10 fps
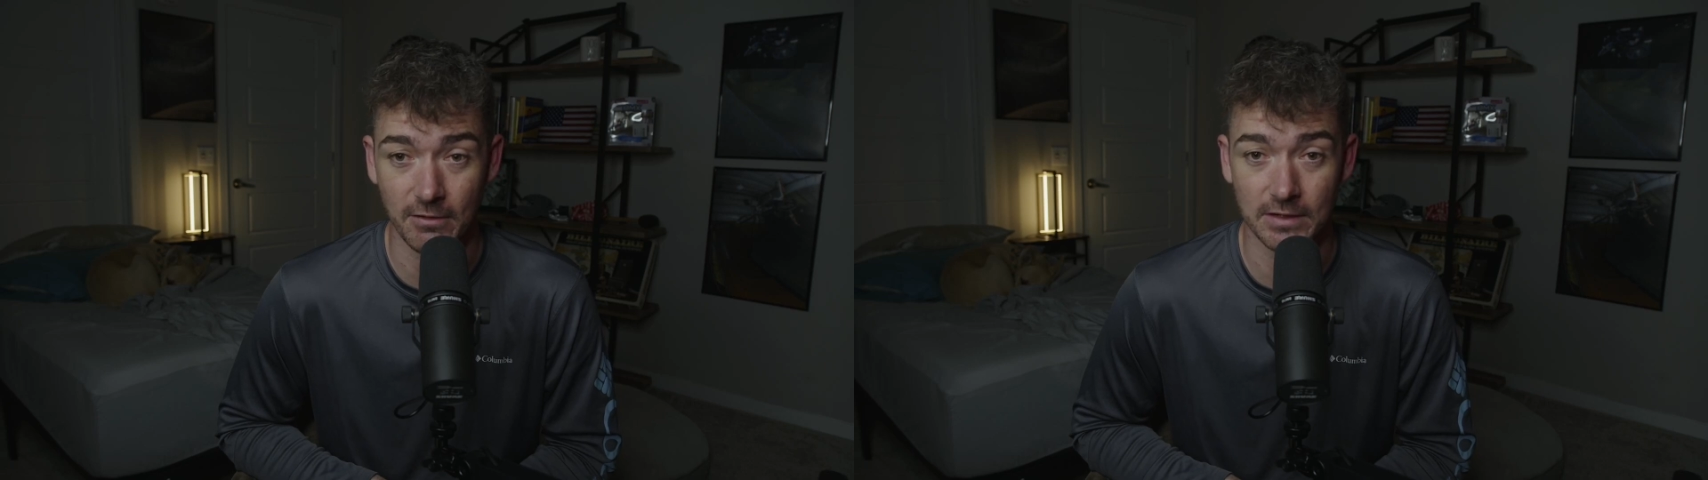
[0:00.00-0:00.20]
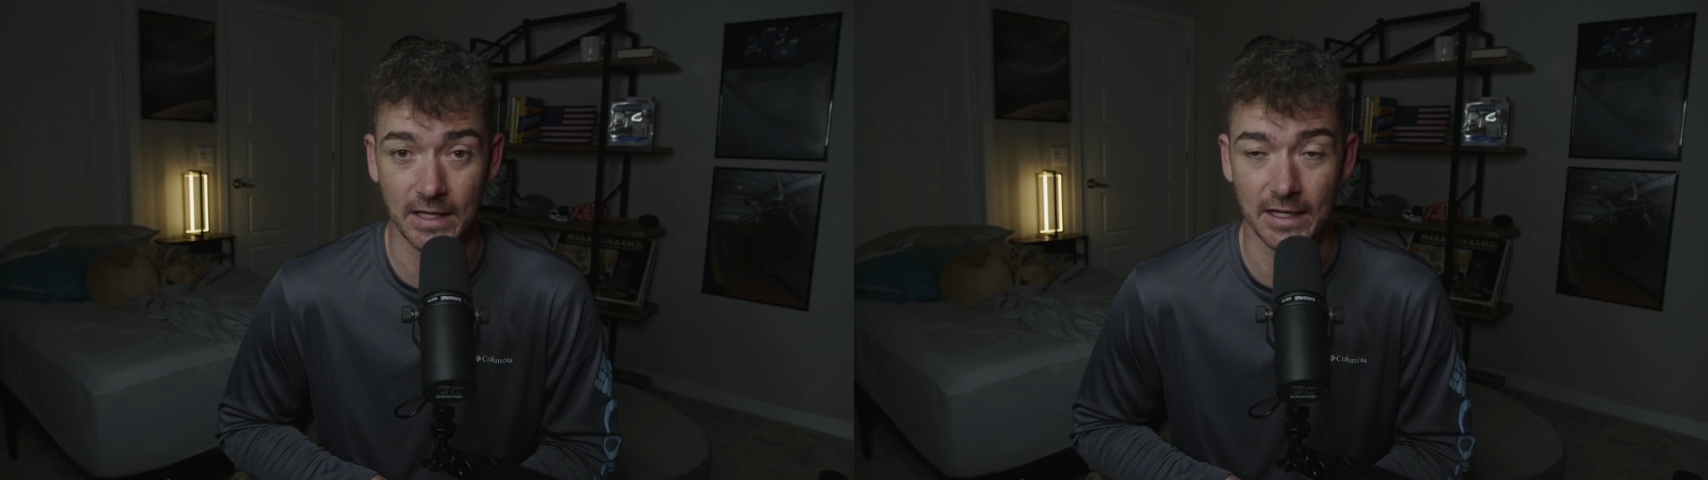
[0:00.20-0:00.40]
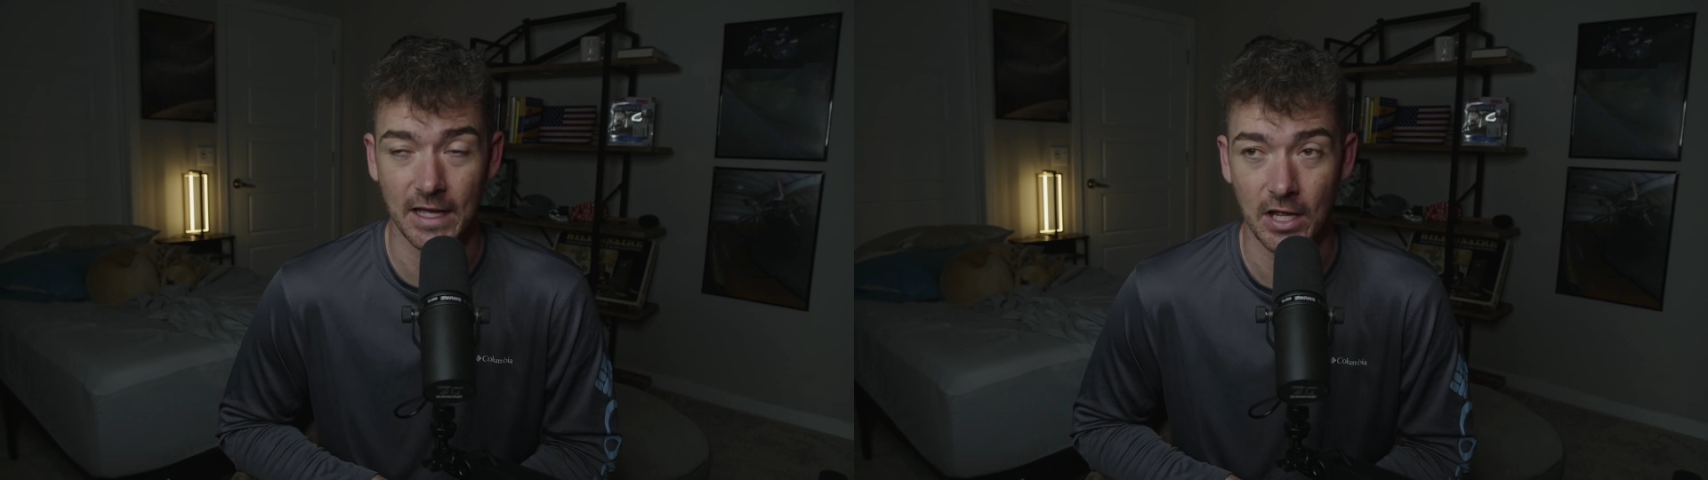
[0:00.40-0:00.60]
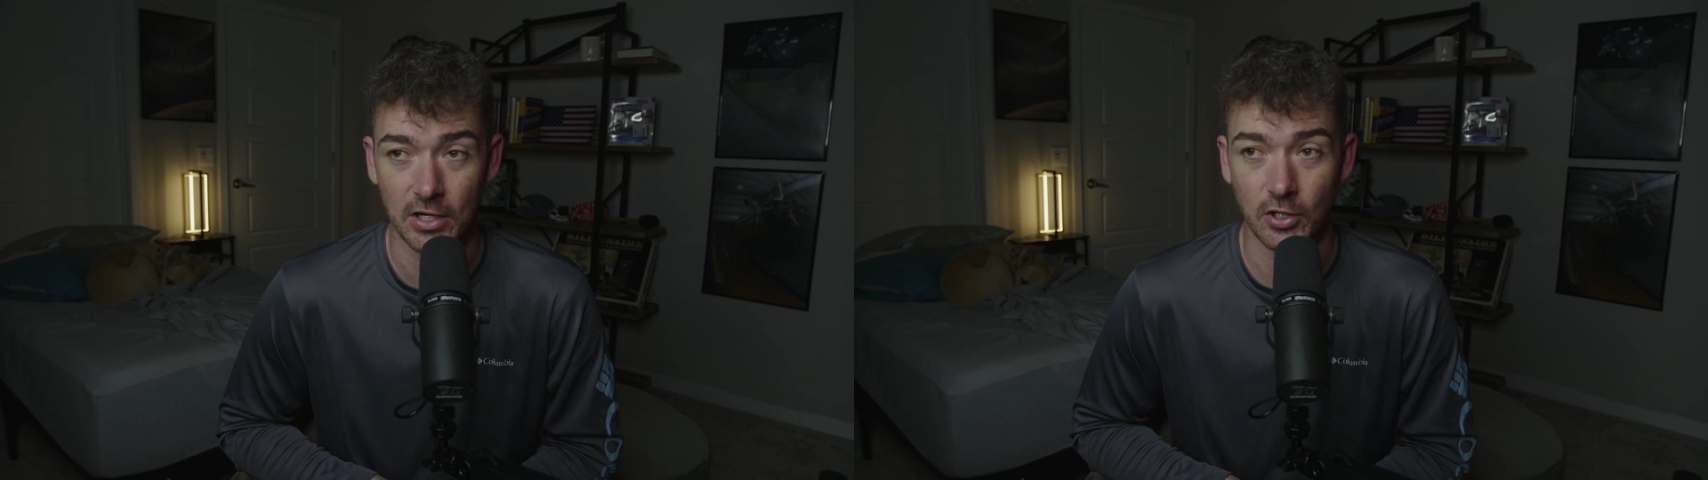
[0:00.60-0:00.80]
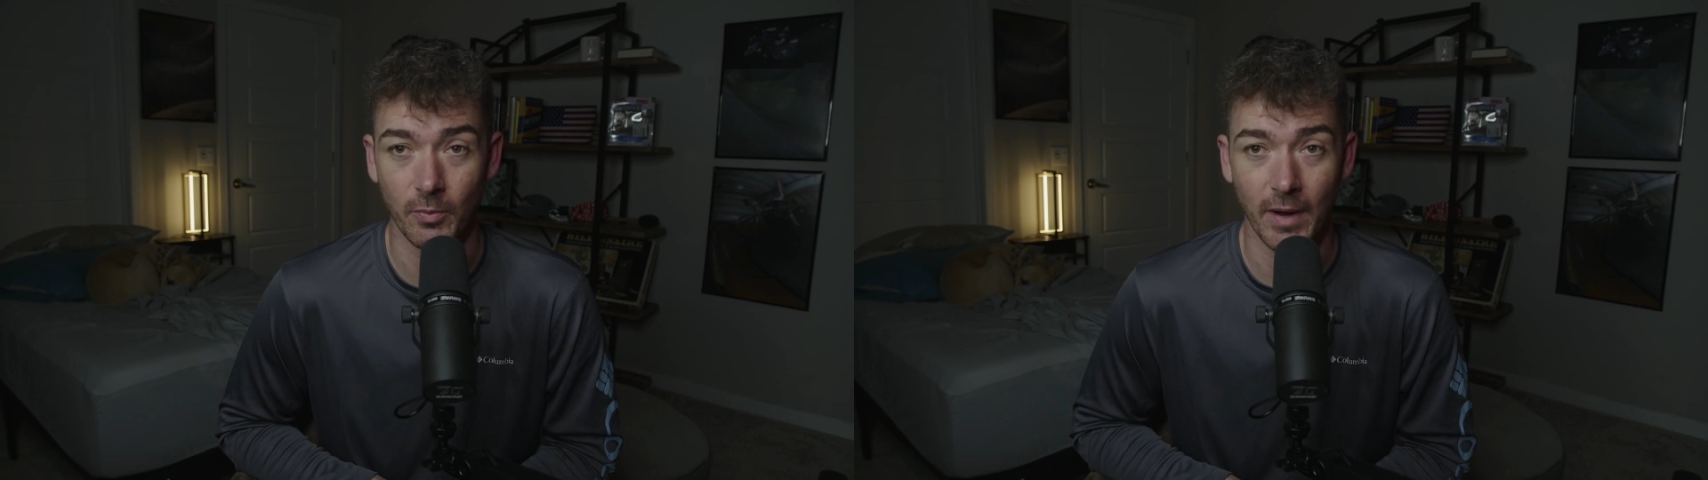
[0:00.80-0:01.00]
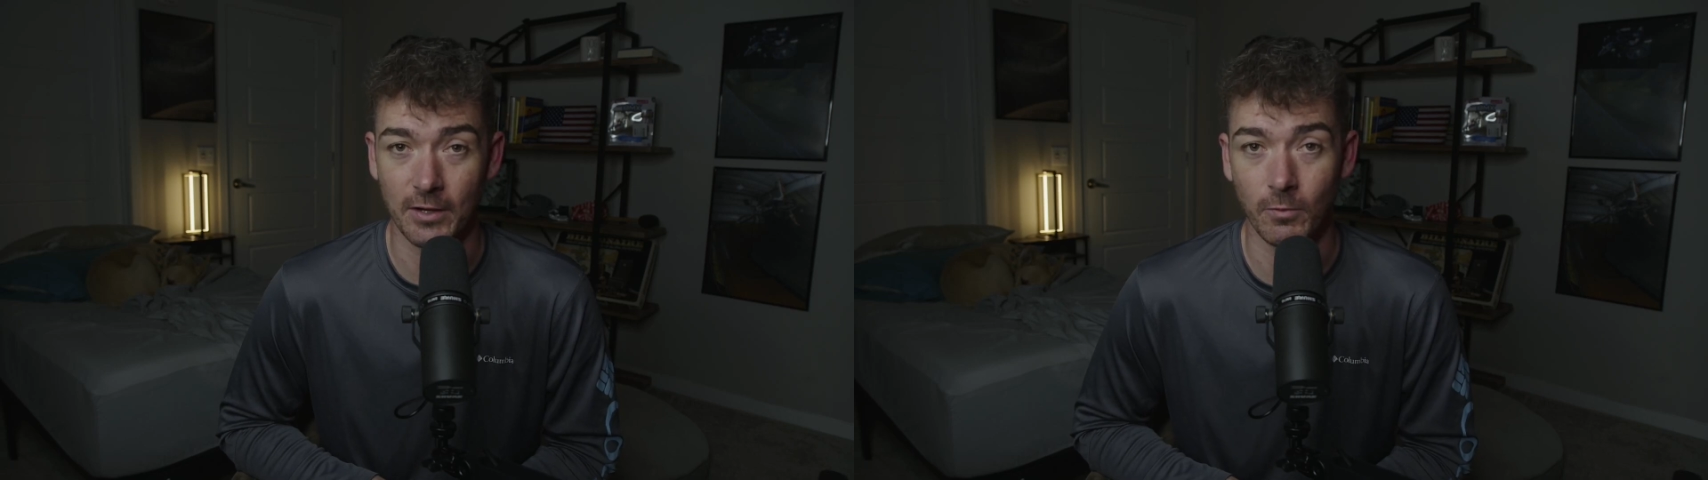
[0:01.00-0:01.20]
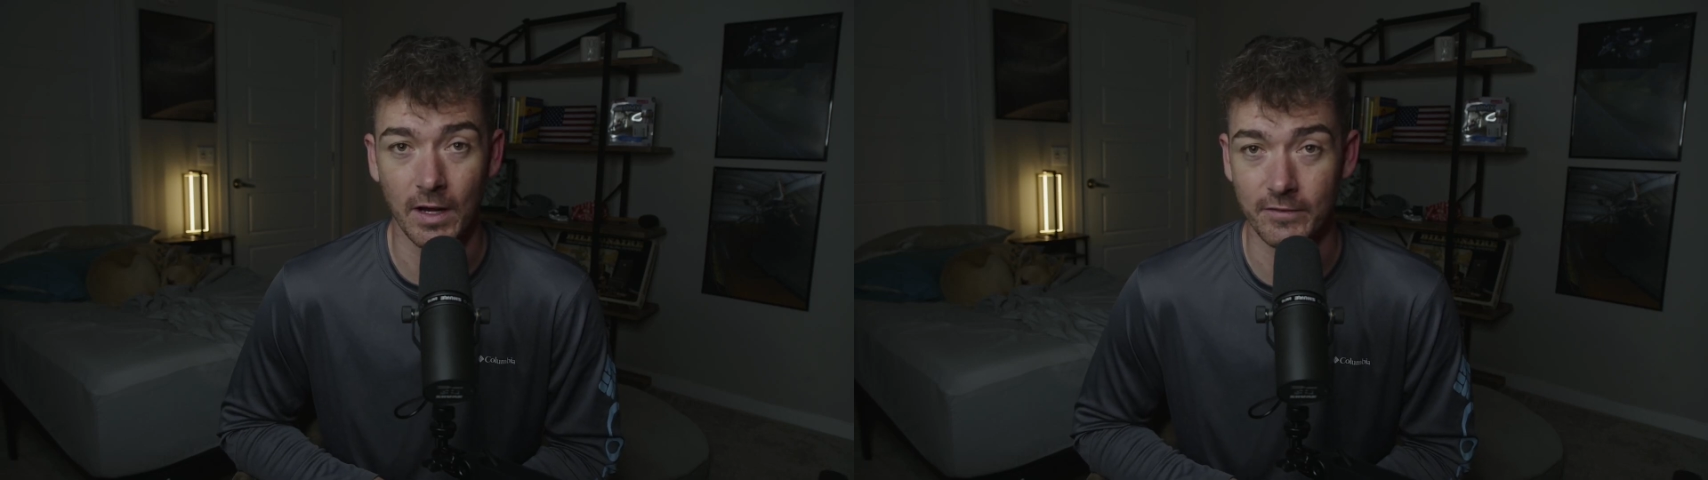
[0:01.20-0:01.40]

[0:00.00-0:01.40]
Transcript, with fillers: And, like, no matter what,